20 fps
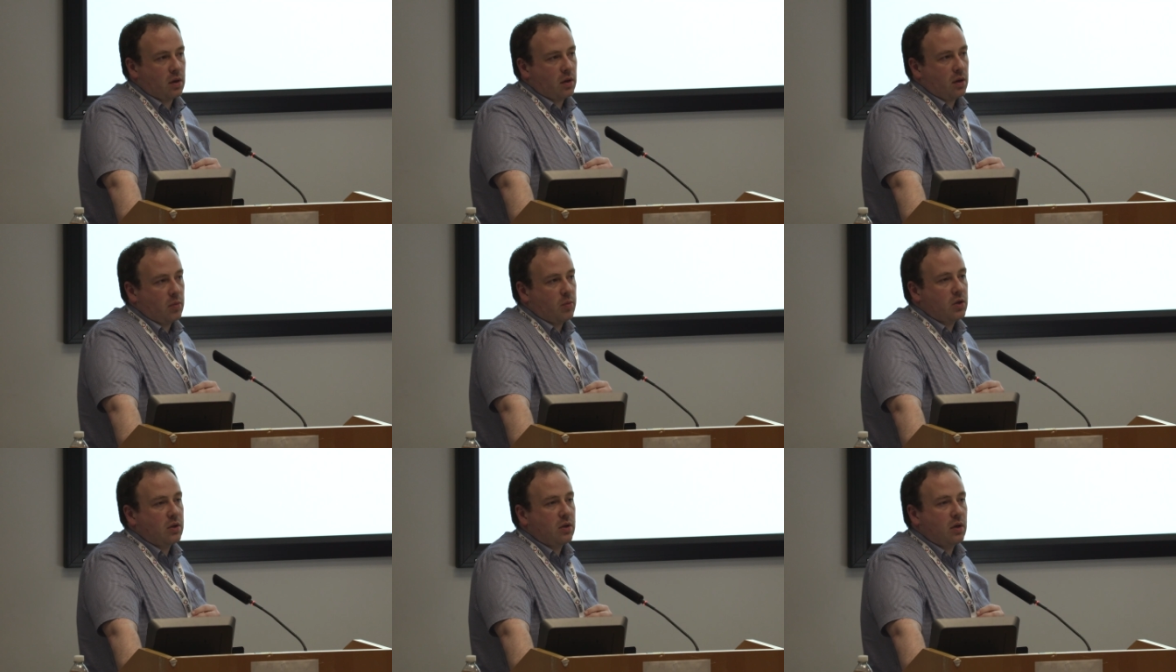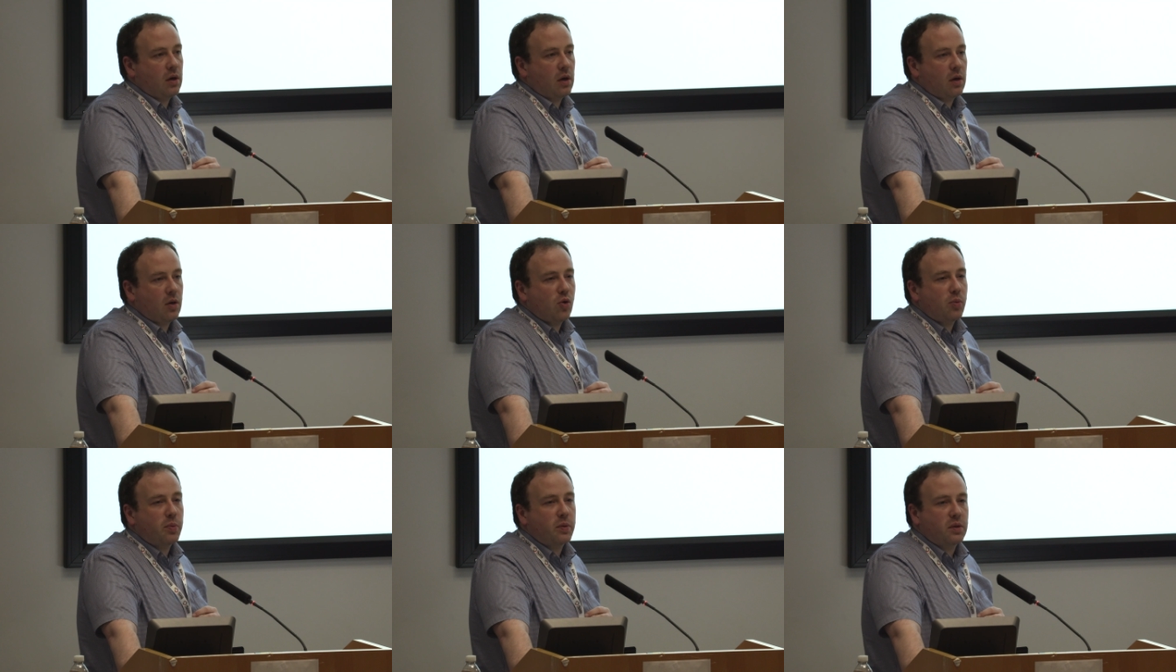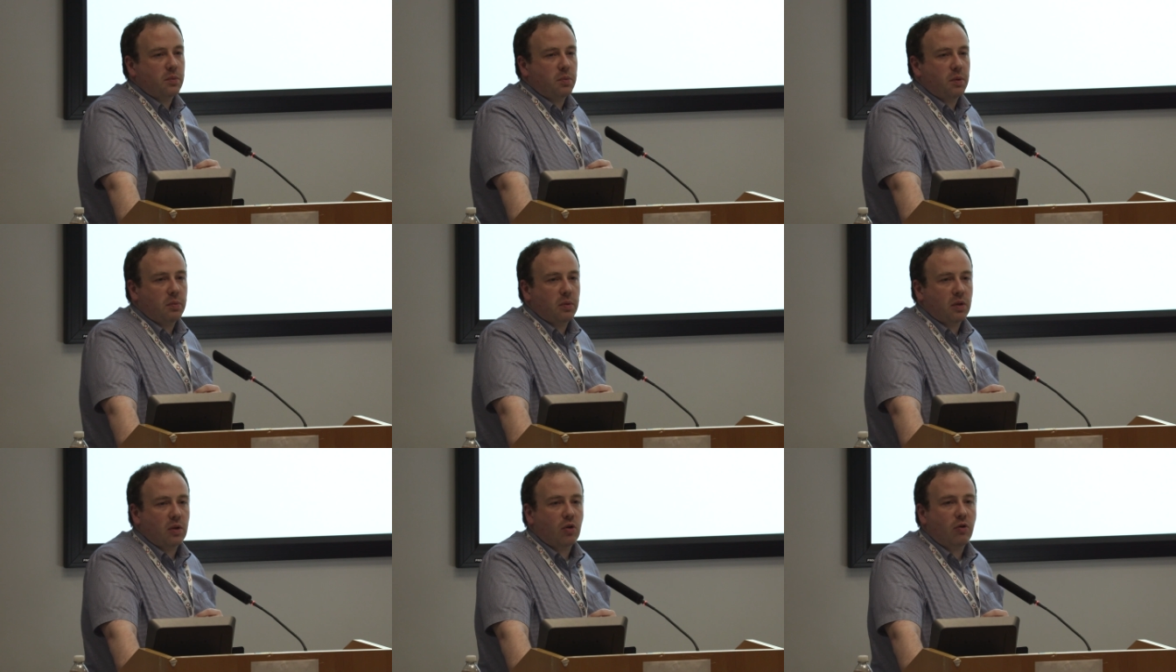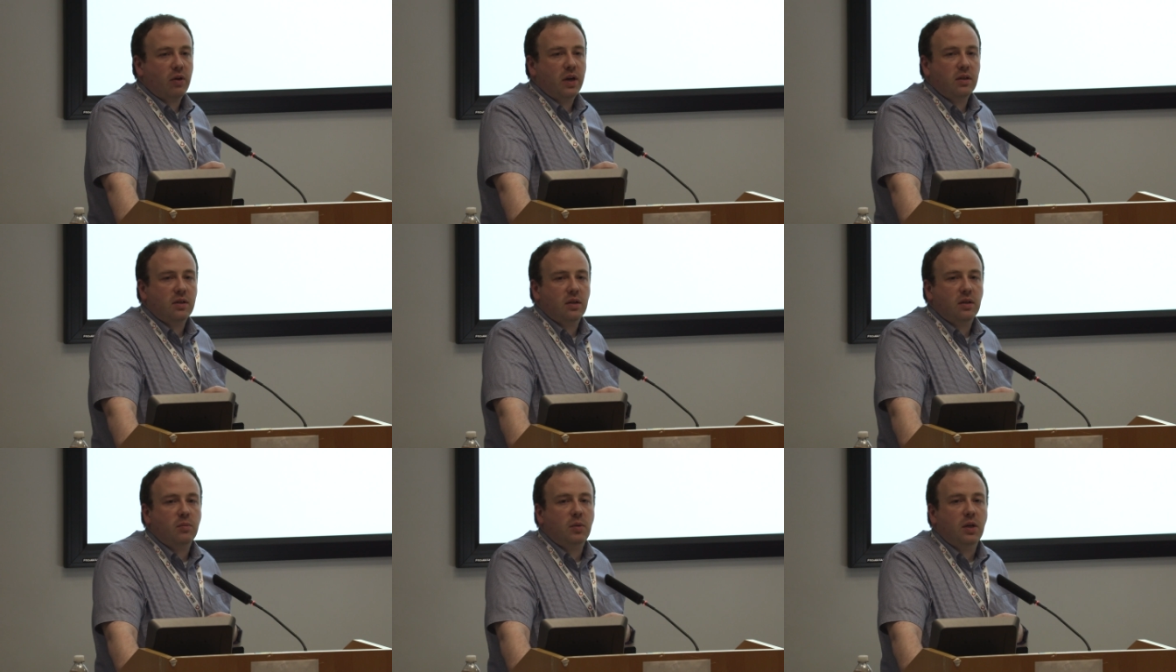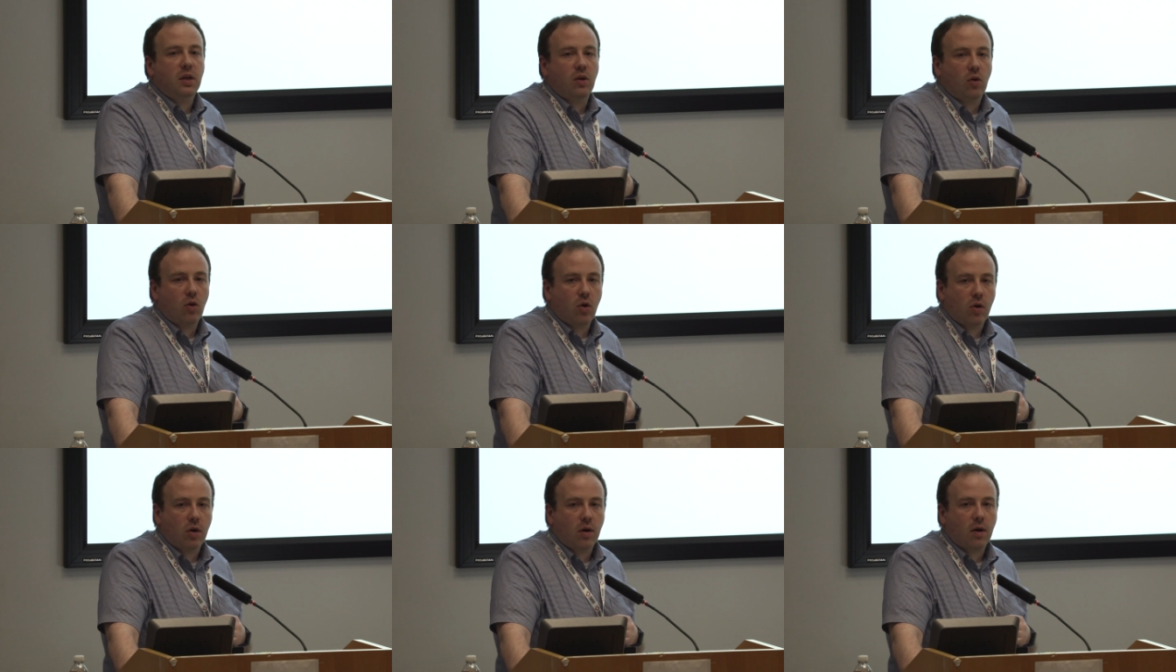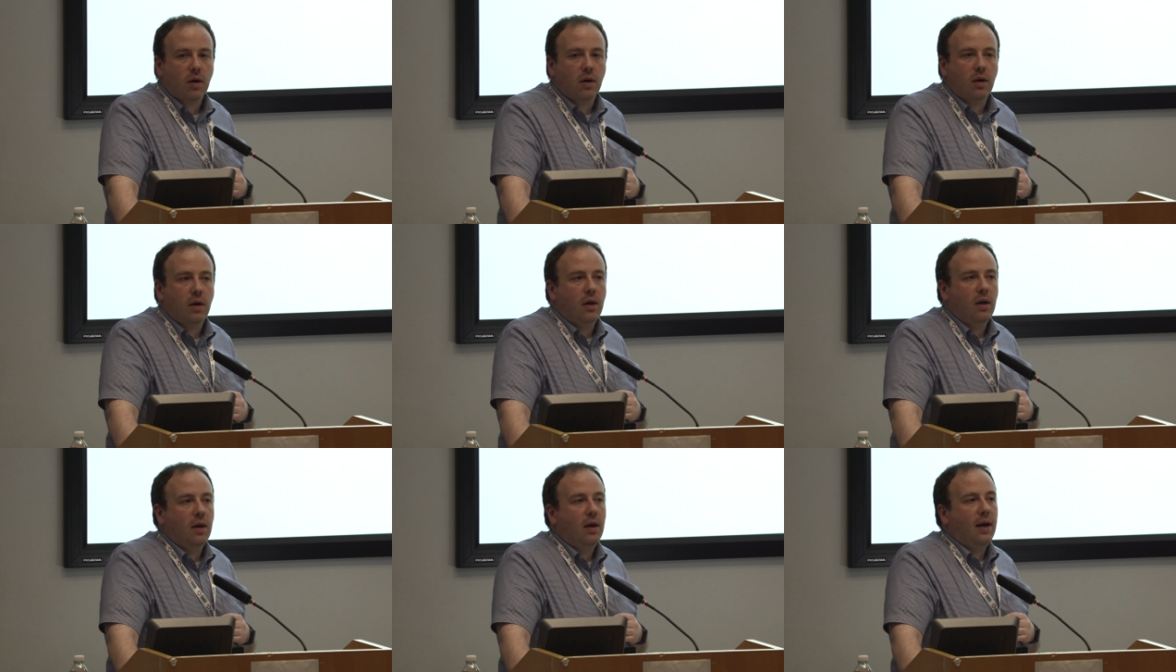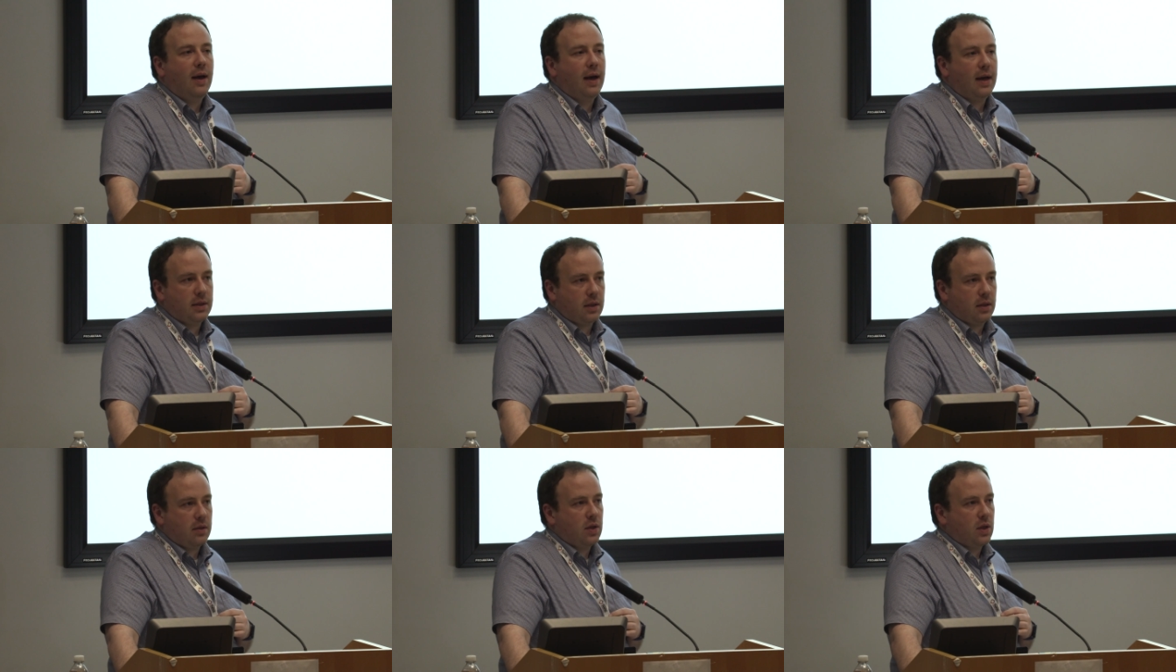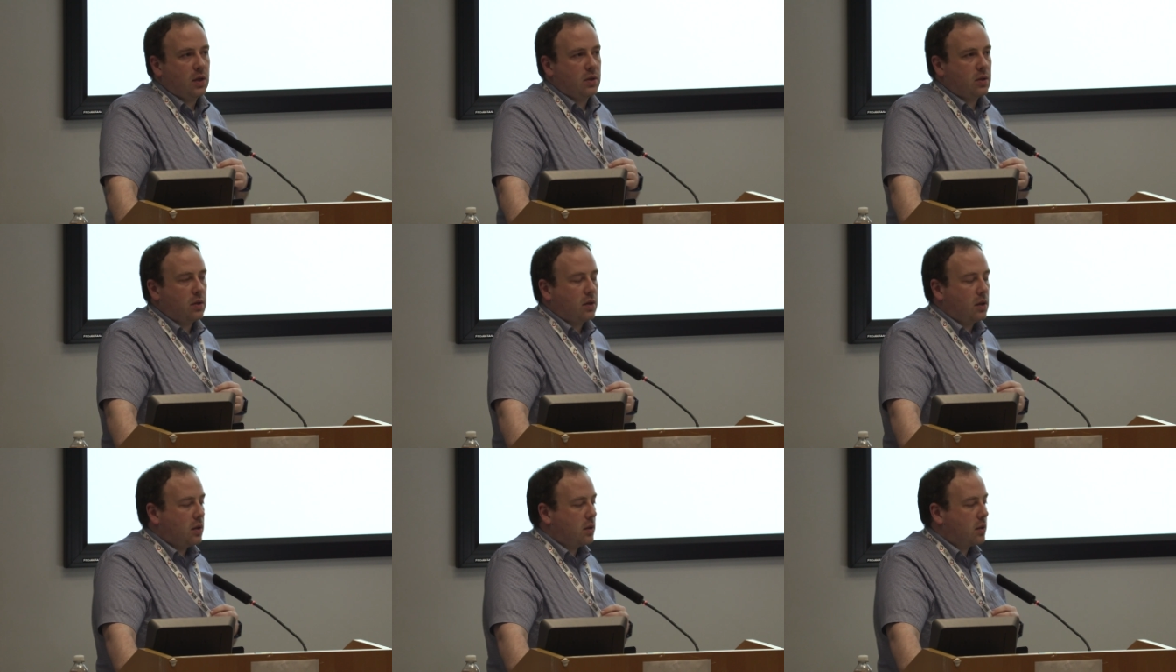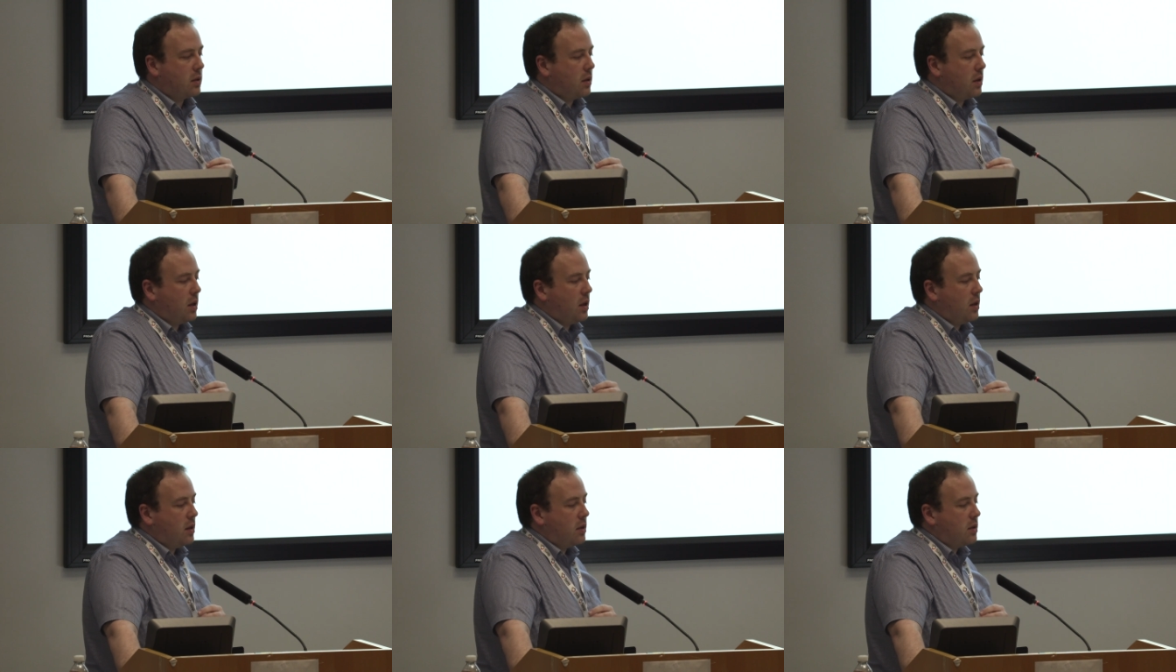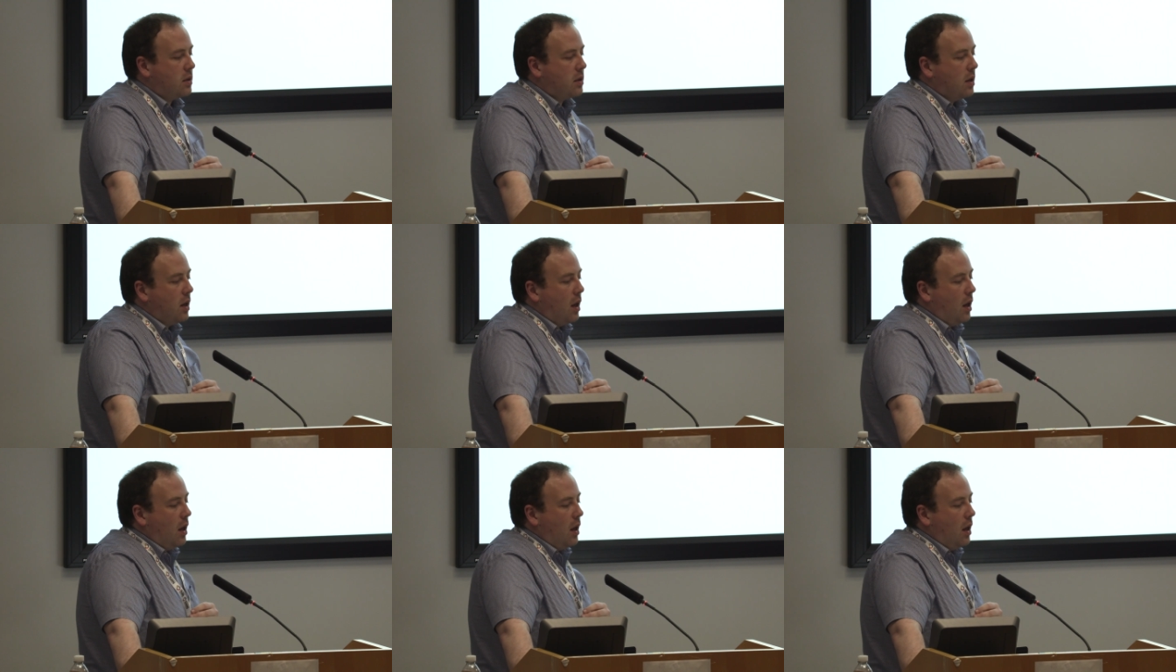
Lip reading: and I'm entirely open to people correcting me or adding things to this, is